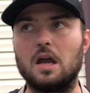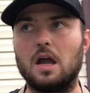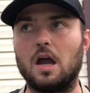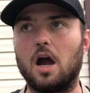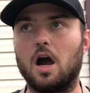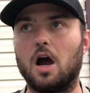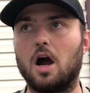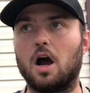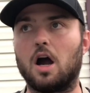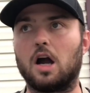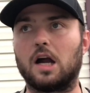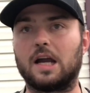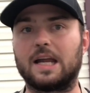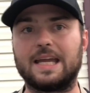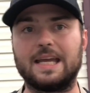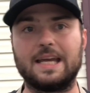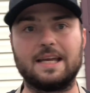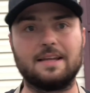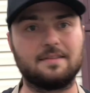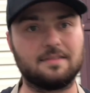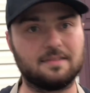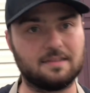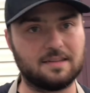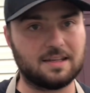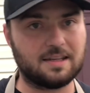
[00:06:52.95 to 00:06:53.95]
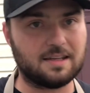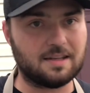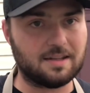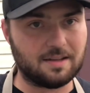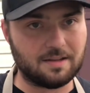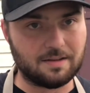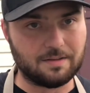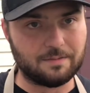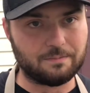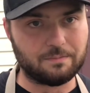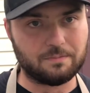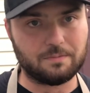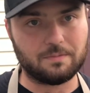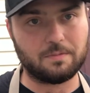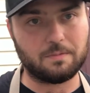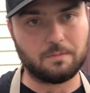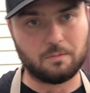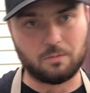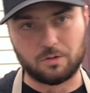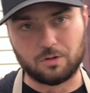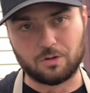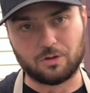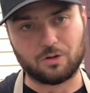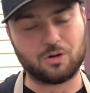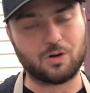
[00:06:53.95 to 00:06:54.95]
Our kids need it
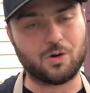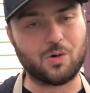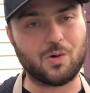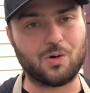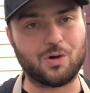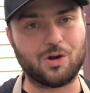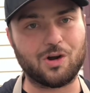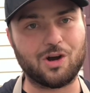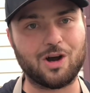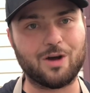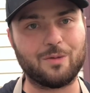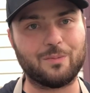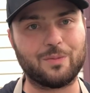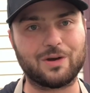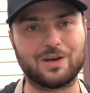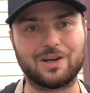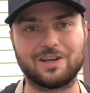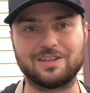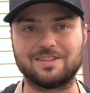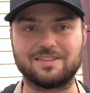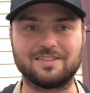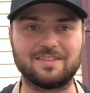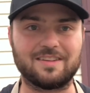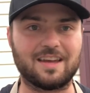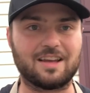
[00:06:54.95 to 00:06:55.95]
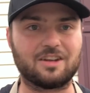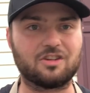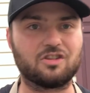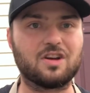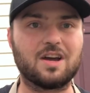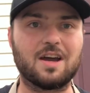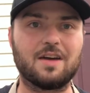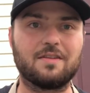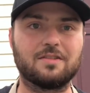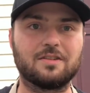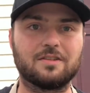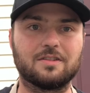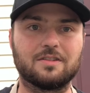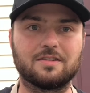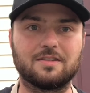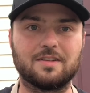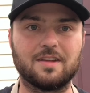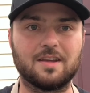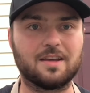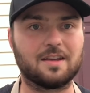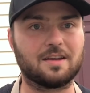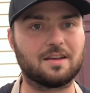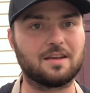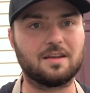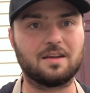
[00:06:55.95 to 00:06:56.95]
when they're growing up, because it's like driving a
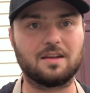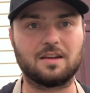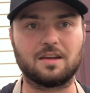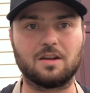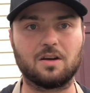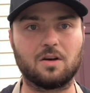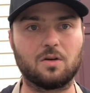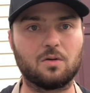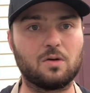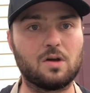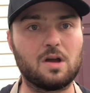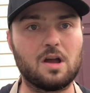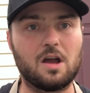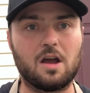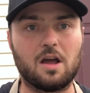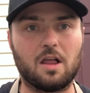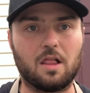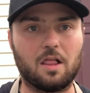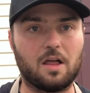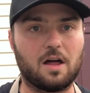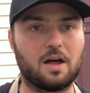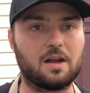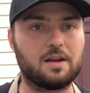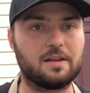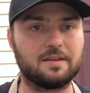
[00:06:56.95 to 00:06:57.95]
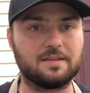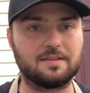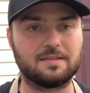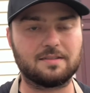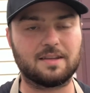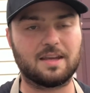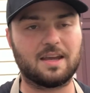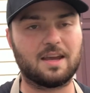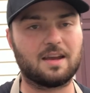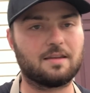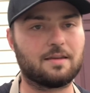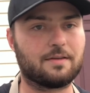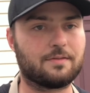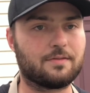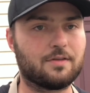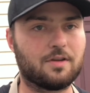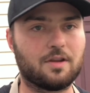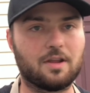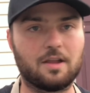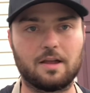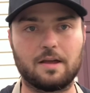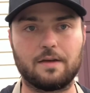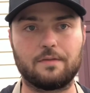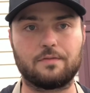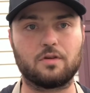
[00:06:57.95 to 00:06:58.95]
stick. You know, a lot of these things,
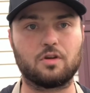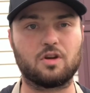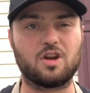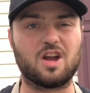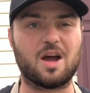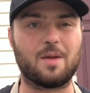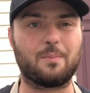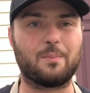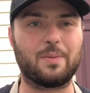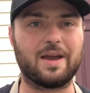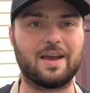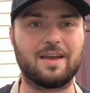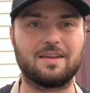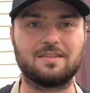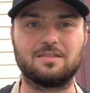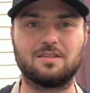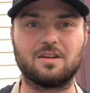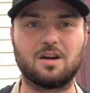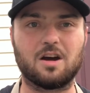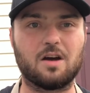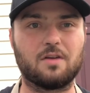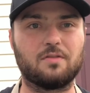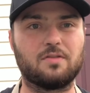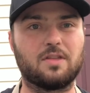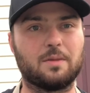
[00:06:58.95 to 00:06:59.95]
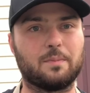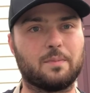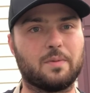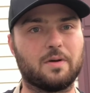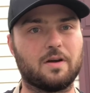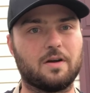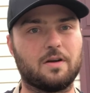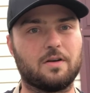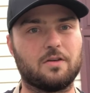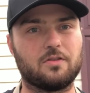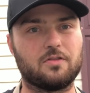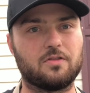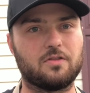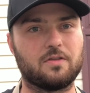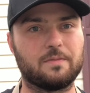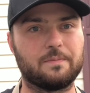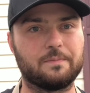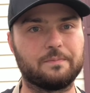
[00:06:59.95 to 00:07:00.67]
if they're not passed off, they perish.